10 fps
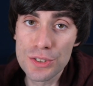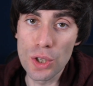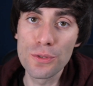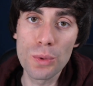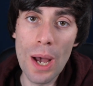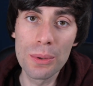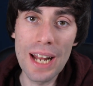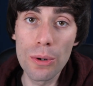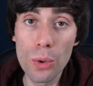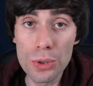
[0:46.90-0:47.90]
The software will
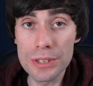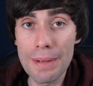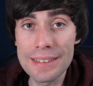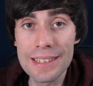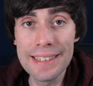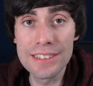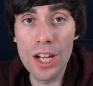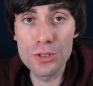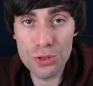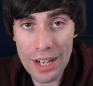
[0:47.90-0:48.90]
now automatically
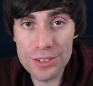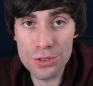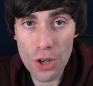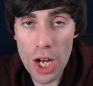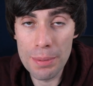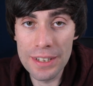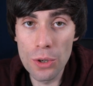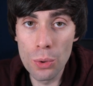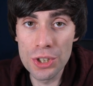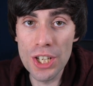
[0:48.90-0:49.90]
start transcribing
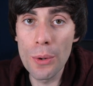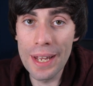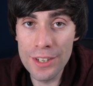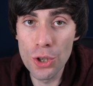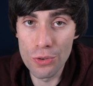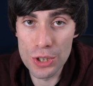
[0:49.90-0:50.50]
the audio in your